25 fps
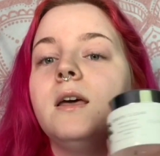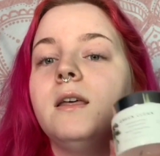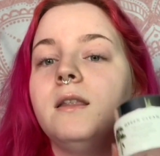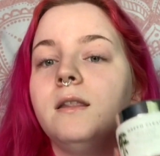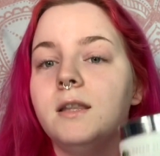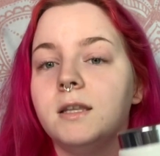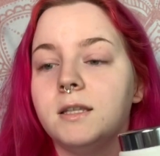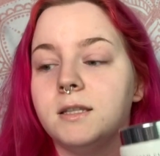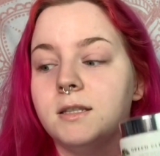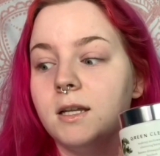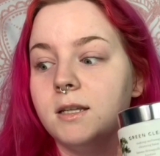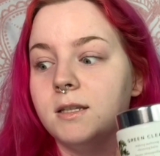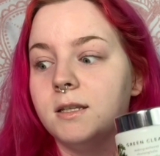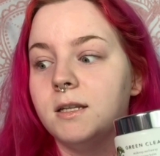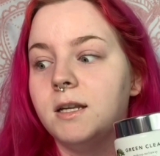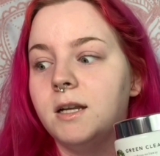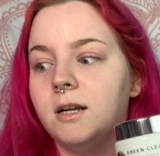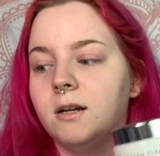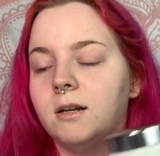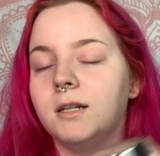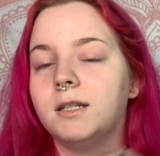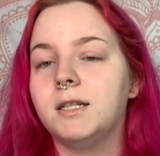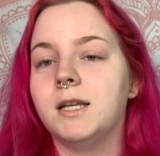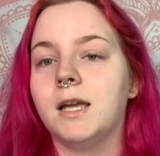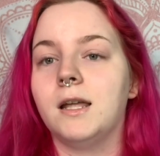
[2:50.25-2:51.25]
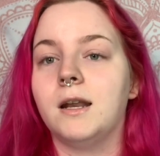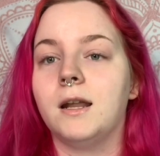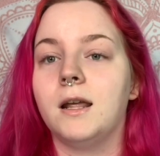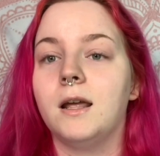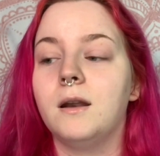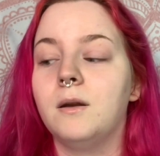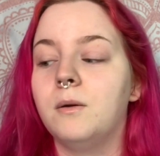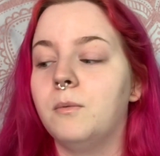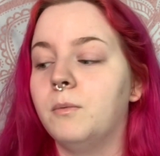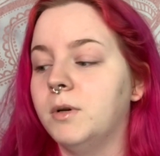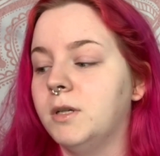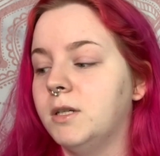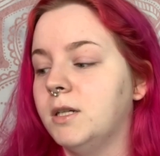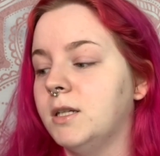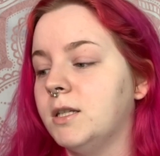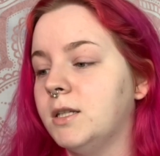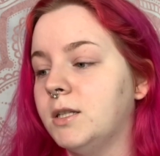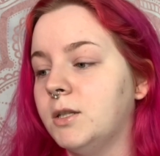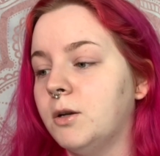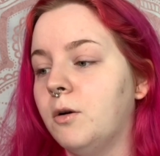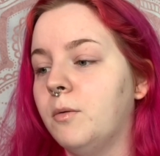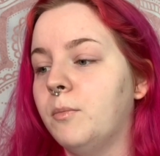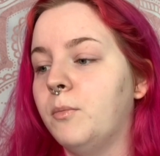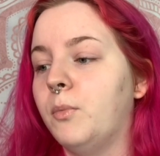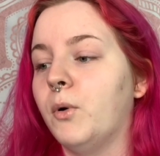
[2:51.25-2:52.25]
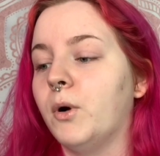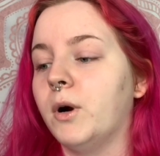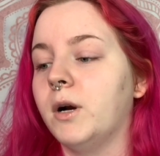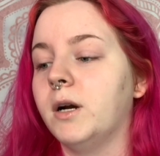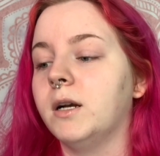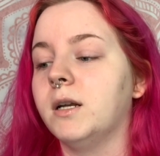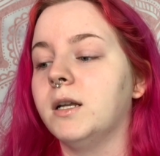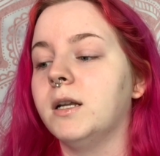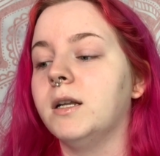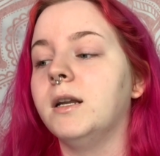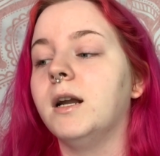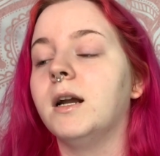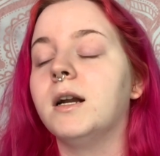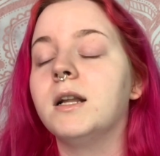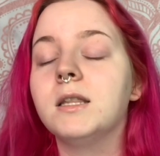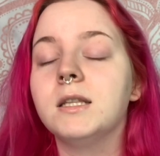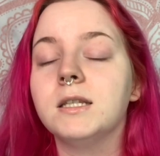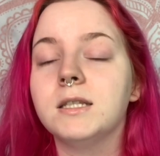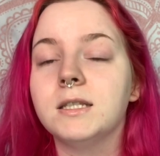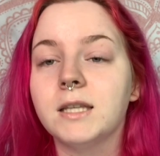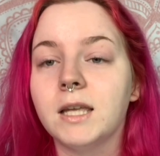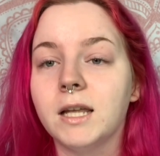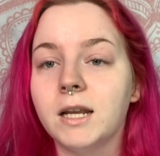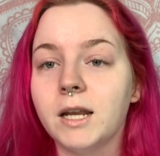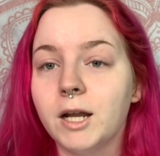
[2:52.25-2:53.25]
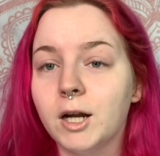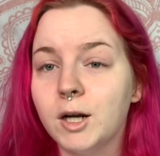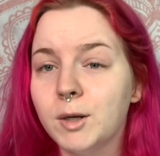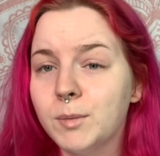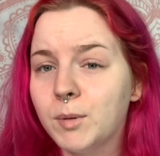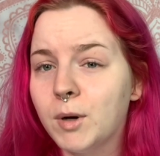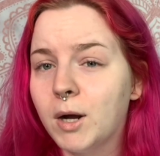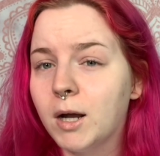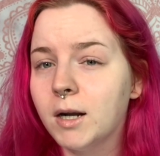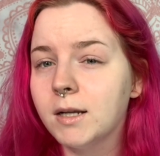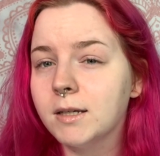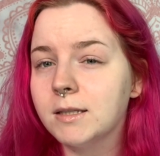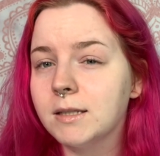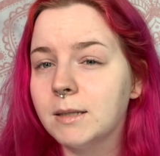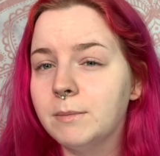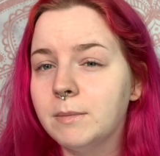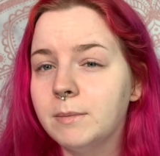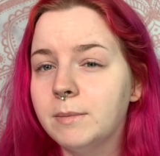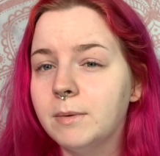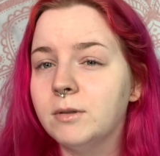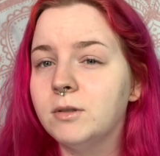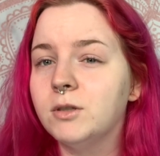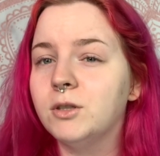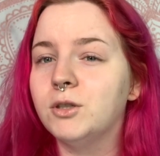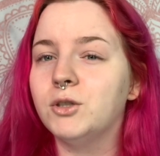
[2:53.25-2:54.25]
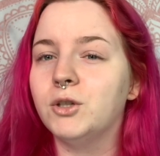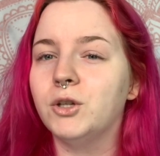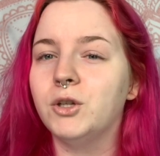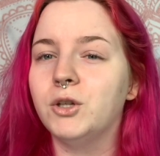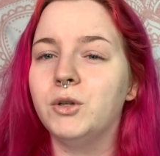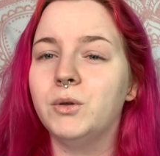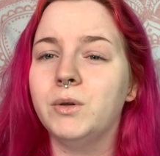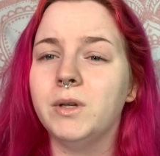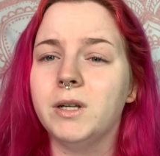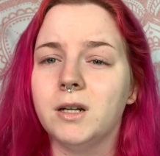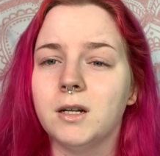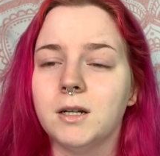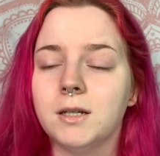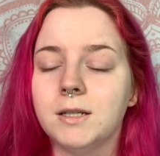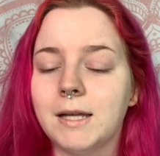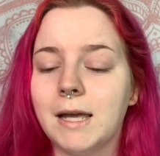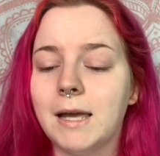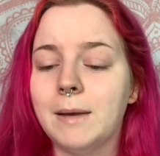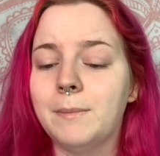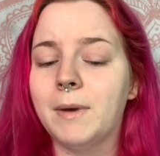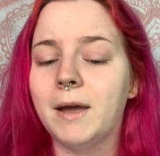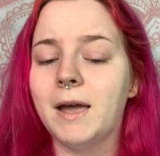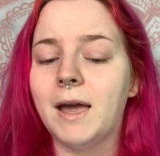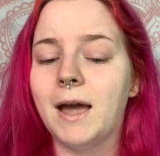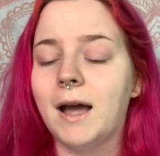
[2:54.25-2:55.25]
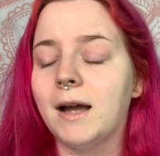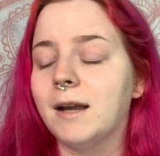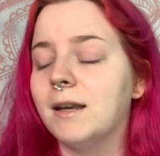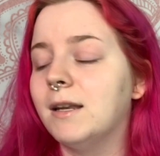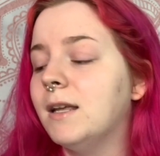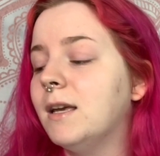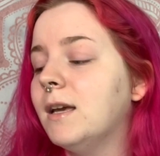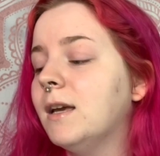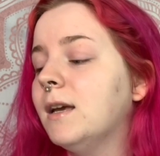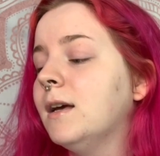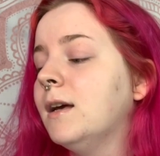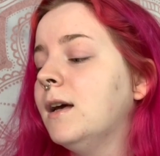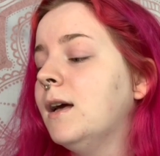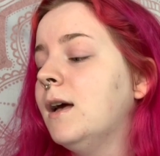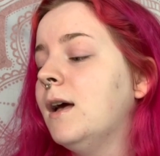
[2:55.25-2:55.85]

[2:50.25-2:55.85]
This doesn't irritate it, which is so important. None of the skincare products I'm about to show you irritate my acne,